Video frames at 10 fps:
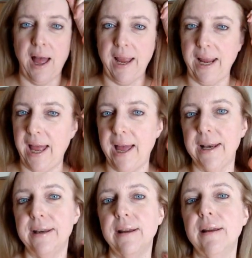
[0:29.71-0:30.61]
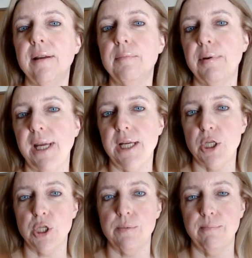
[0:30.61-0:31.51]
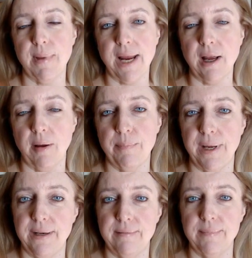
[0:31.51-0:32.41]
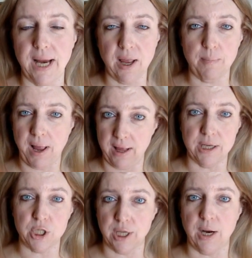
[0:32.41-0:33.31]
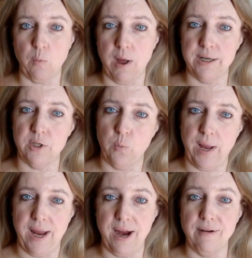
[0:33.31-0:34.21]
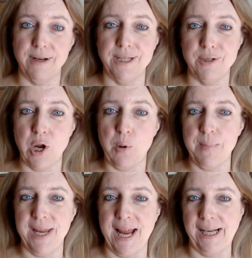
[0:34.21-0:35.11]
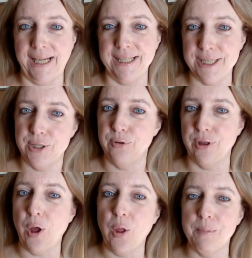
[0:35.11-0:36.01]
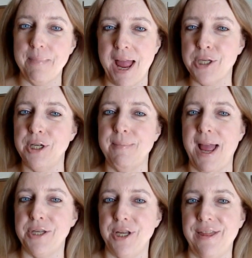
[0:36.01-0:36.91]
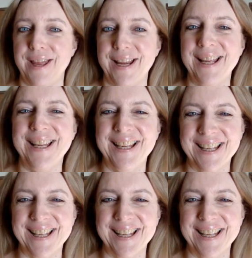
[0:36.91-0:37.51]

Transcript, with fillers: I had peach makeup and nail polish that I wanted to wear and you know me I like to do the whole matchy matchy thing